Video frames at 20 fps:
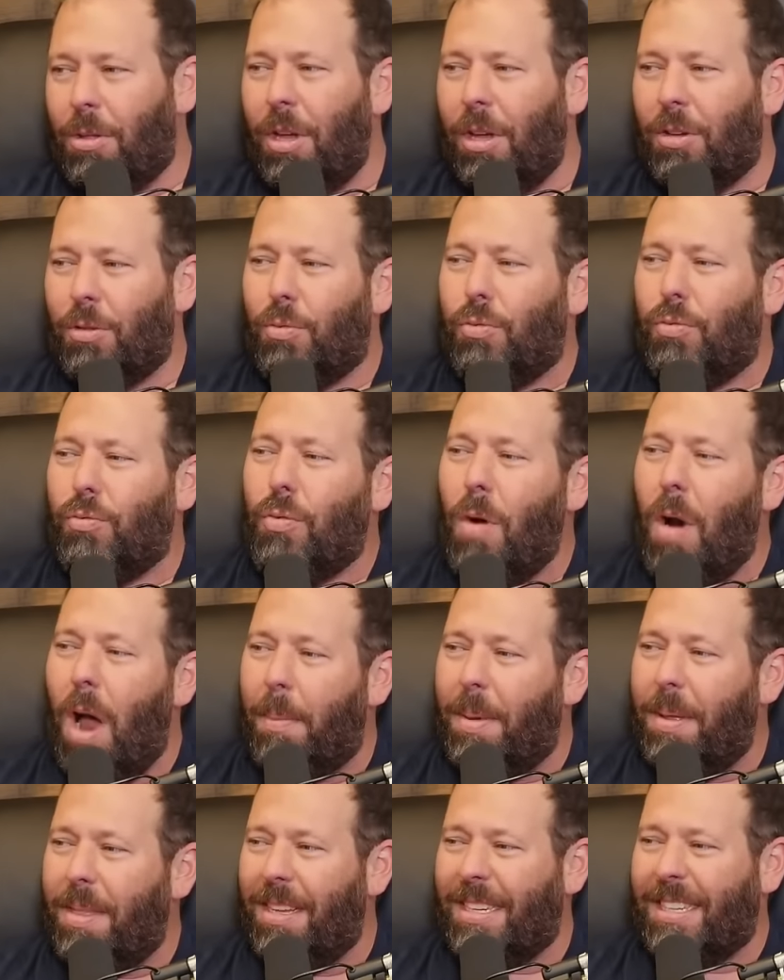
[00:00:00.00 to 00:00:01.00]
Just
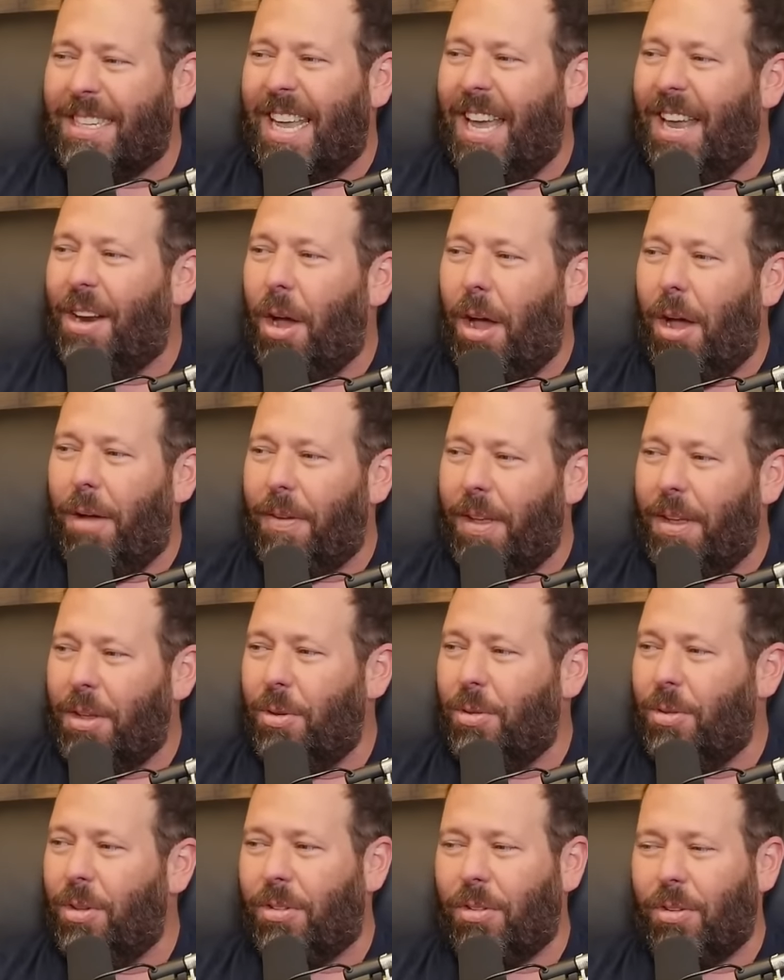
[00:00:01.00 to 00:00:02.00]
rubbing the skin off, and
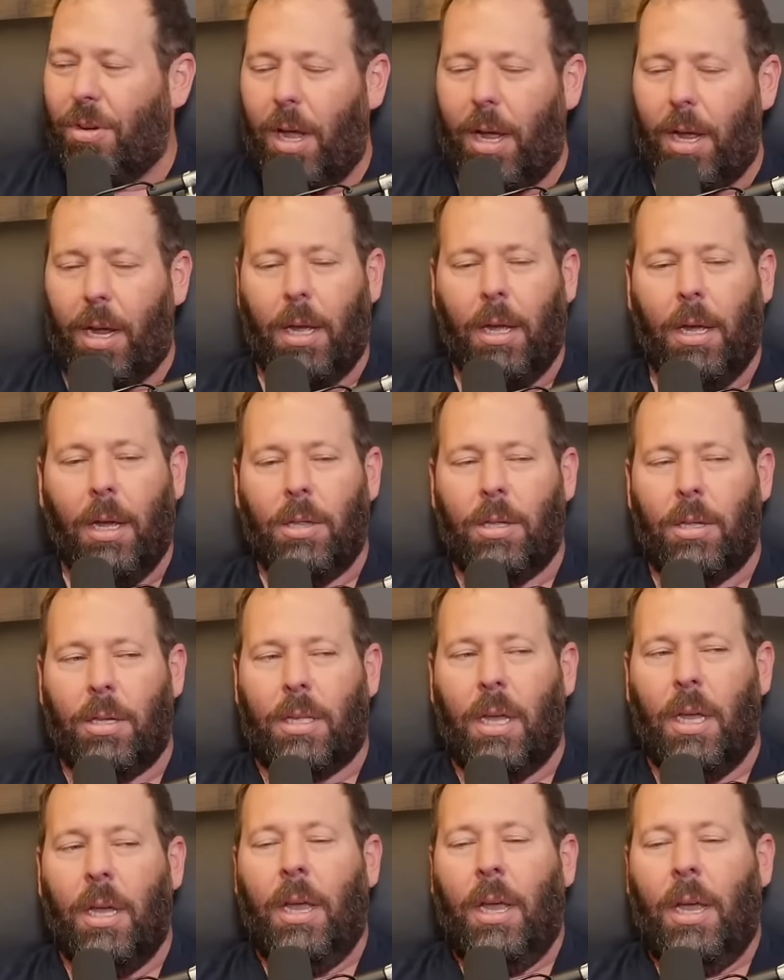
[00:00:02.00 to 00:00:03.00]
you just were like,
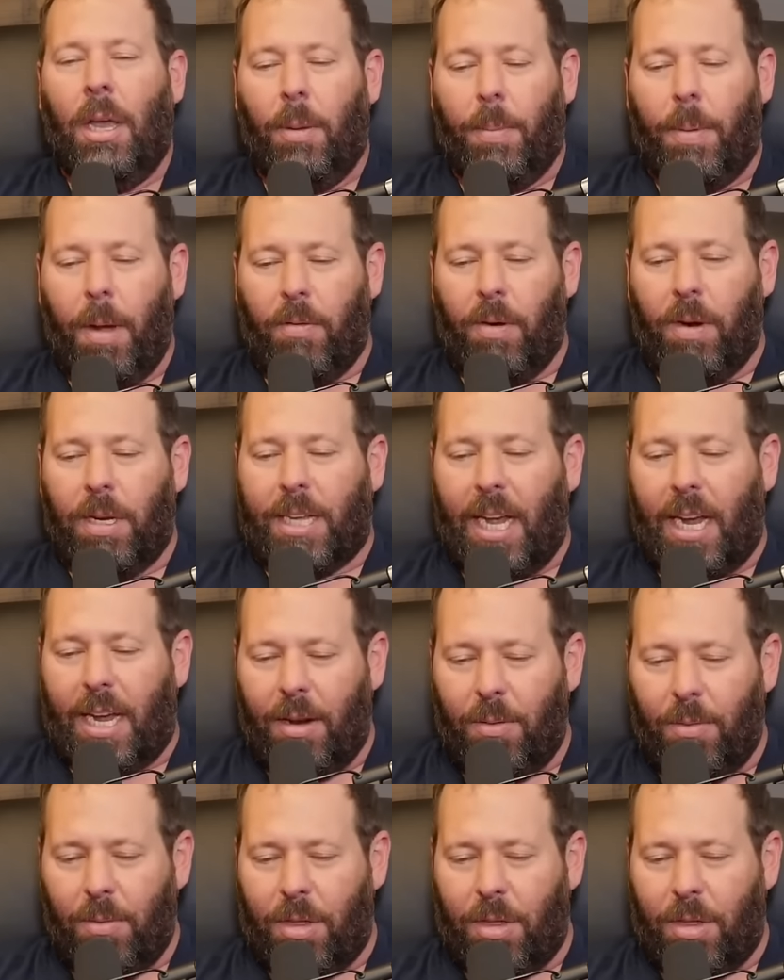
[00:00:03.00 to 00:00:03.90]
just it'll be over in a second.